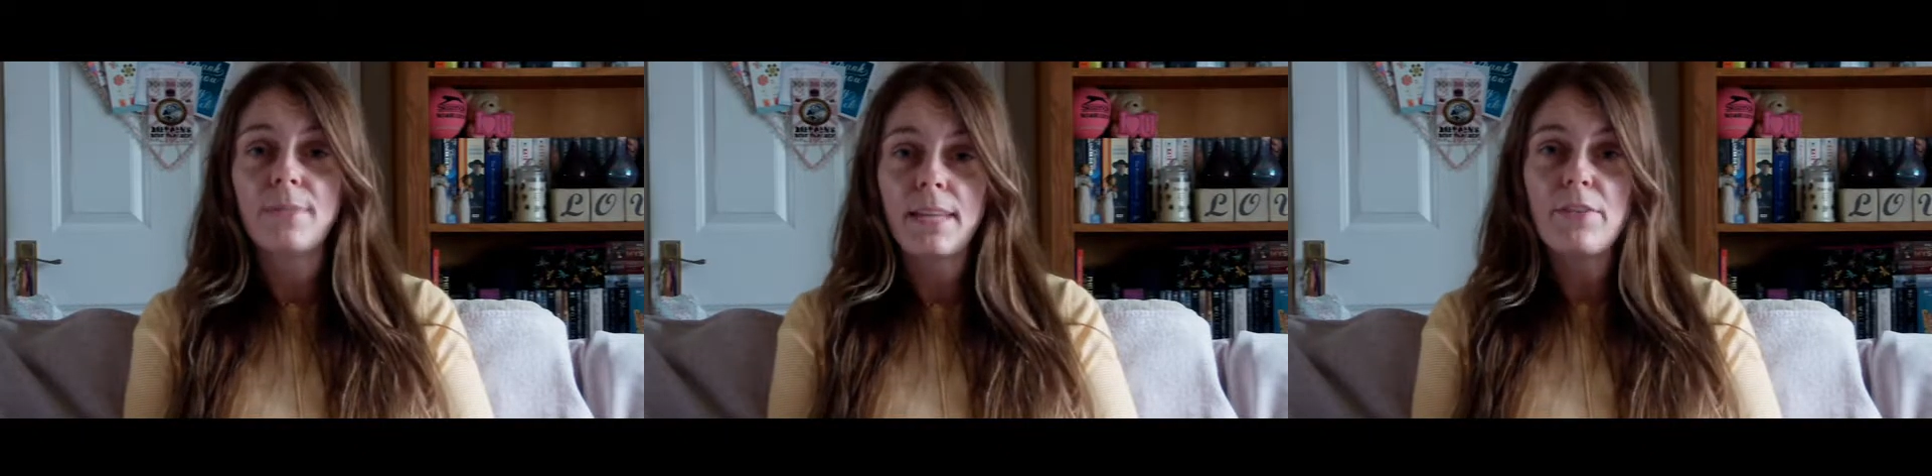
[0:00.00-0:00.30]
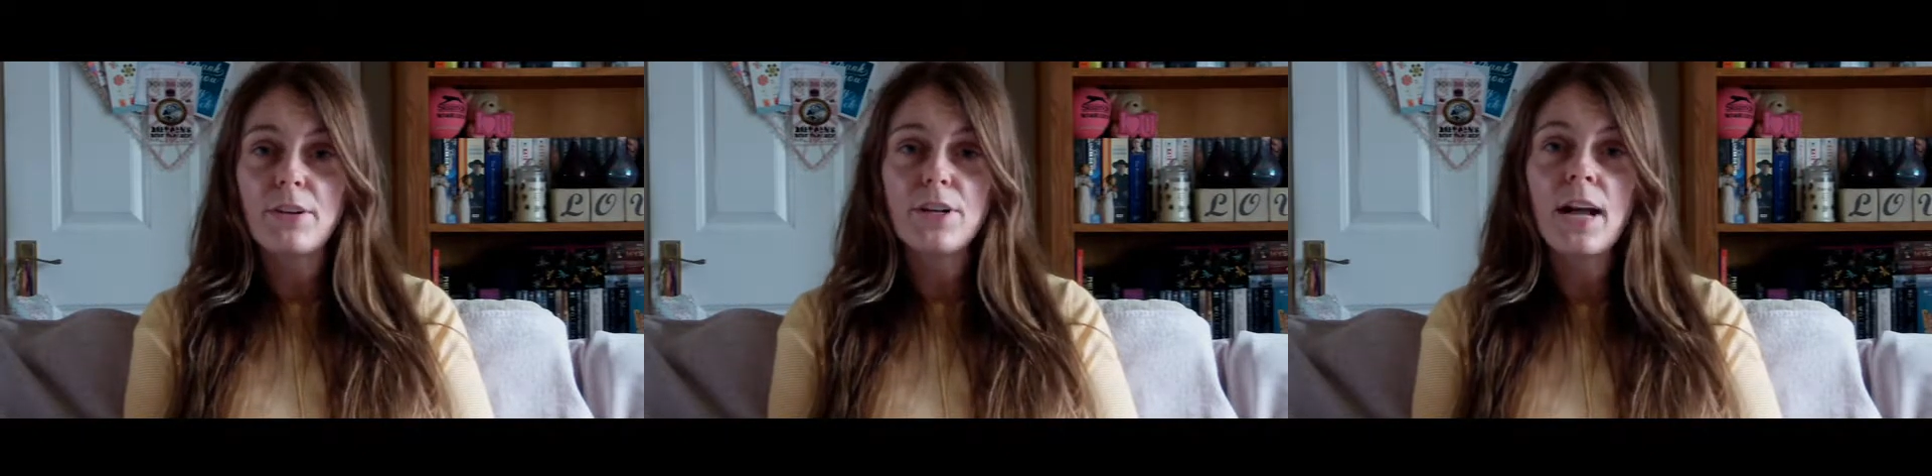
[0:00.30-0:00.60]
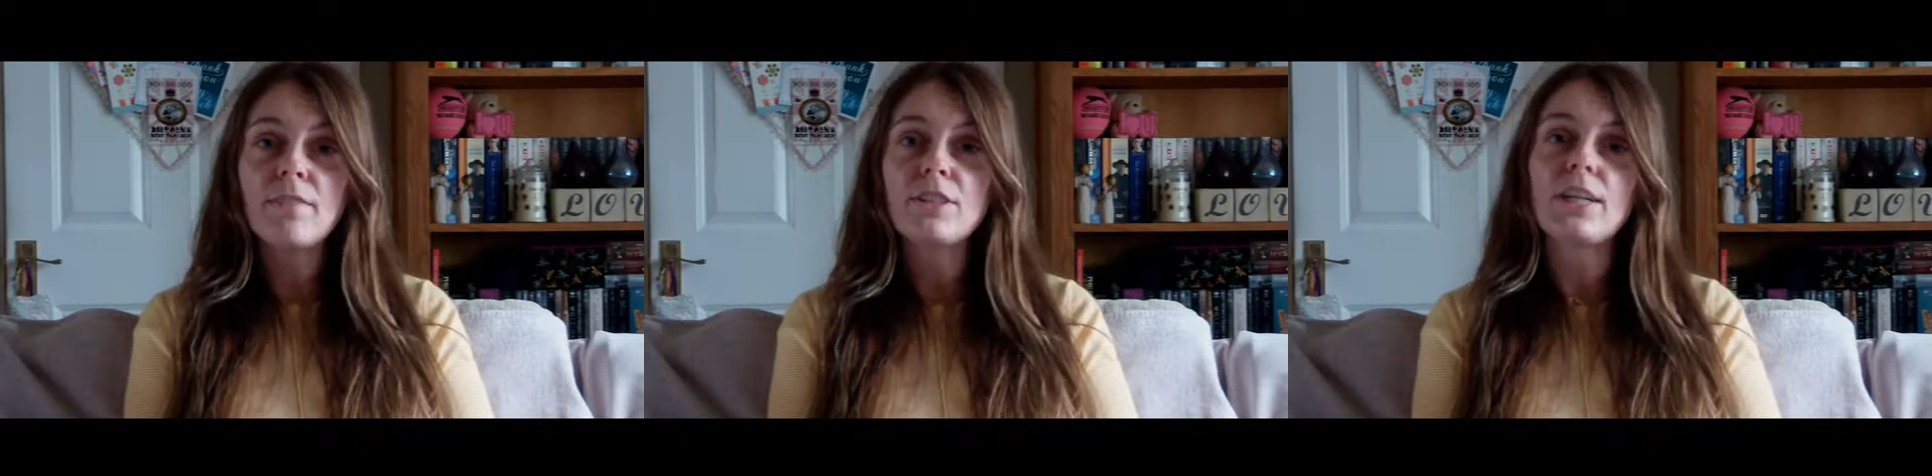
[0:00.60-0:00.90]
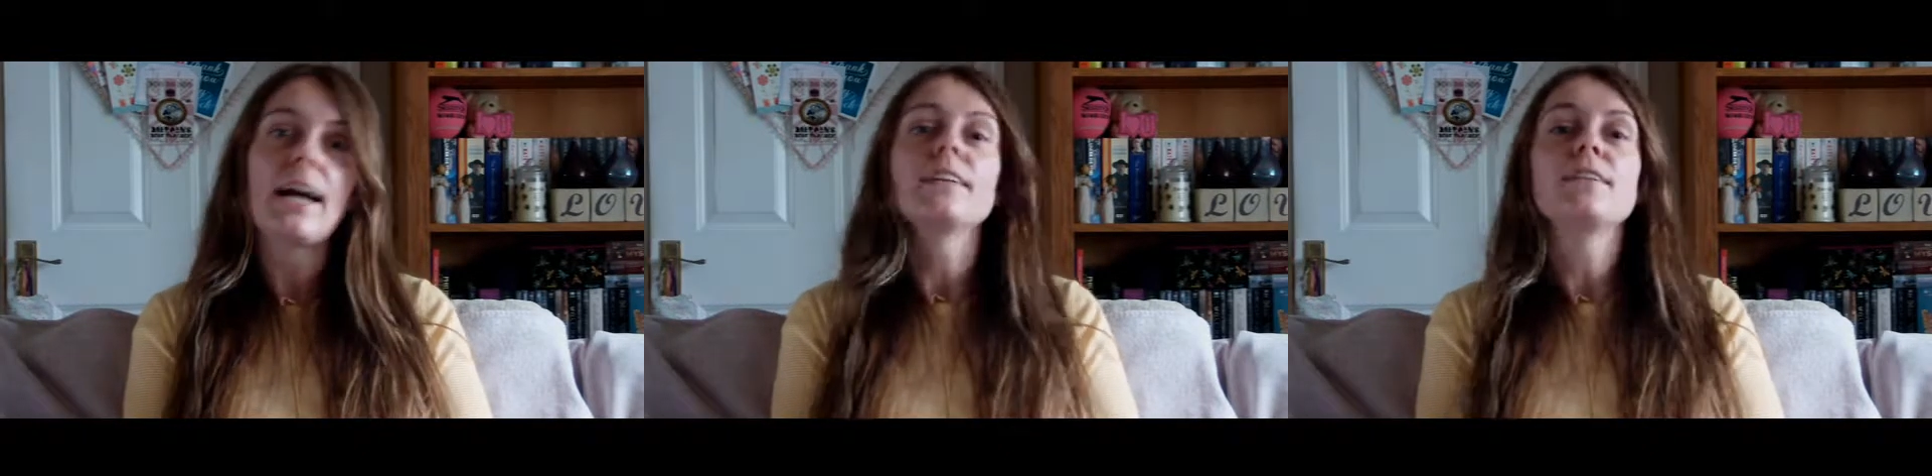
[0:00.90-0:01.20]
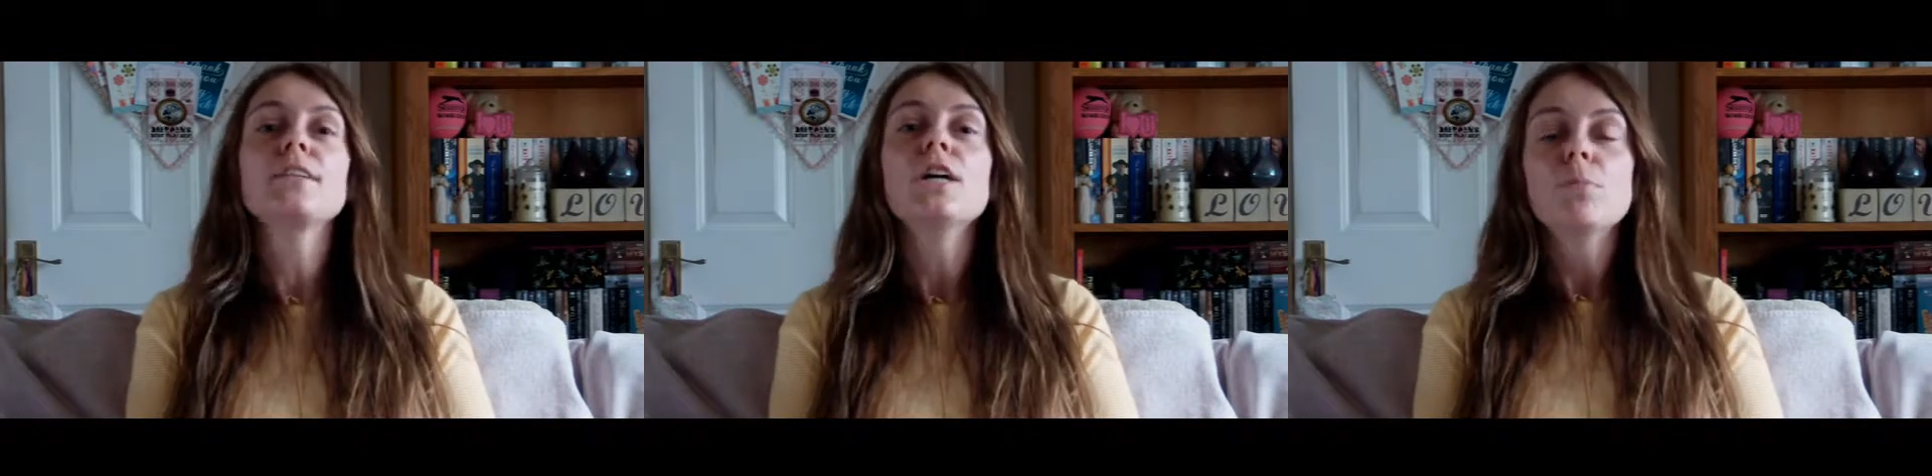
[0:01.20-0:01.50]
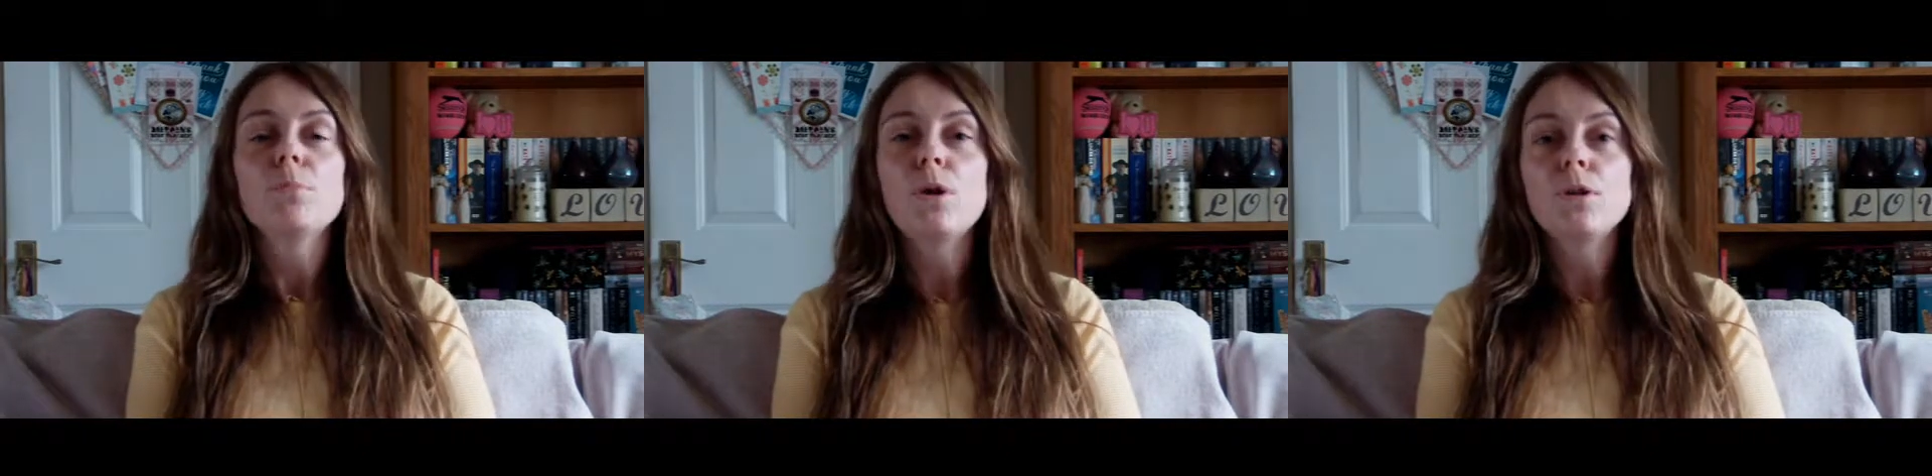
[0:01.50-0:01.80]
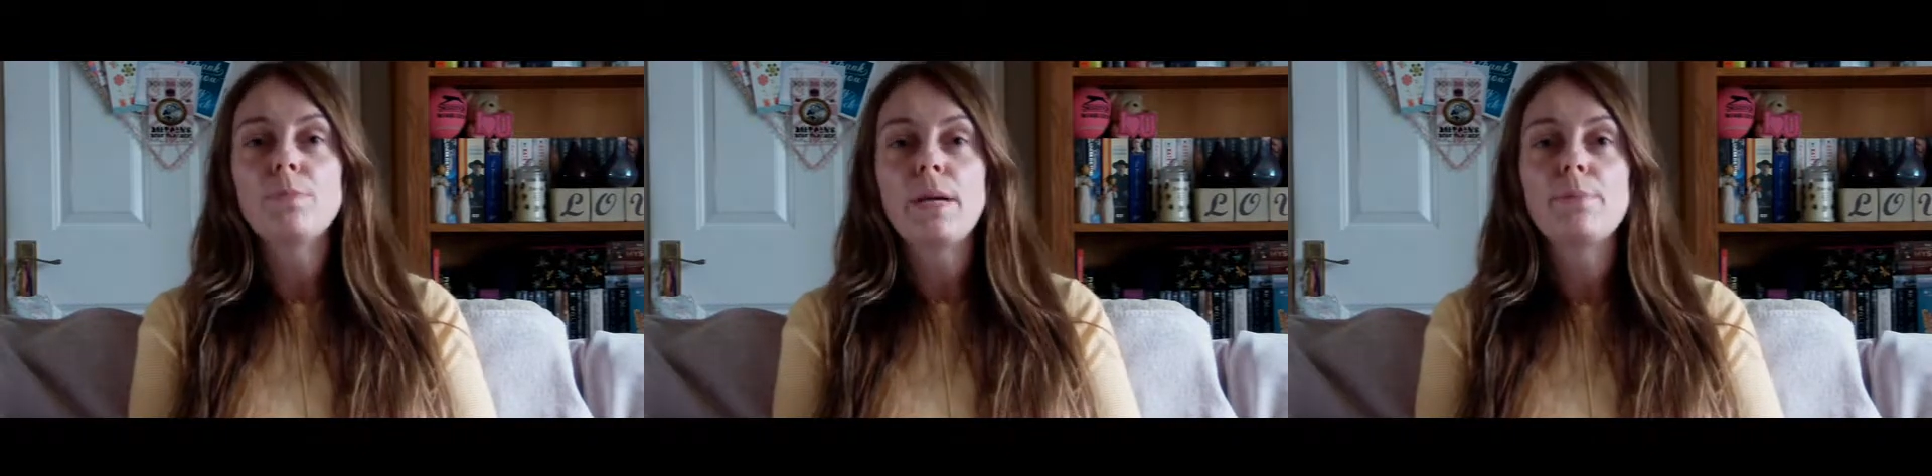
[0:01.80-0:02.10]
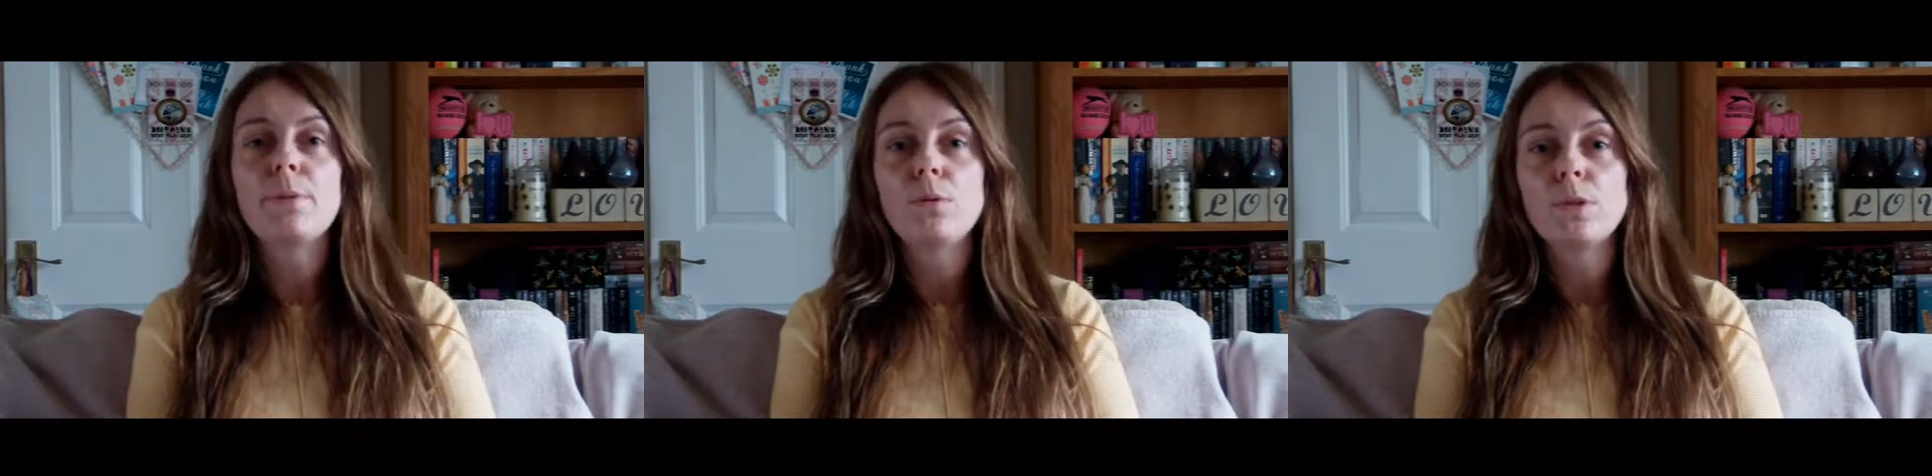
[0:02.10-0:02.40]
If you're going to have a child, most people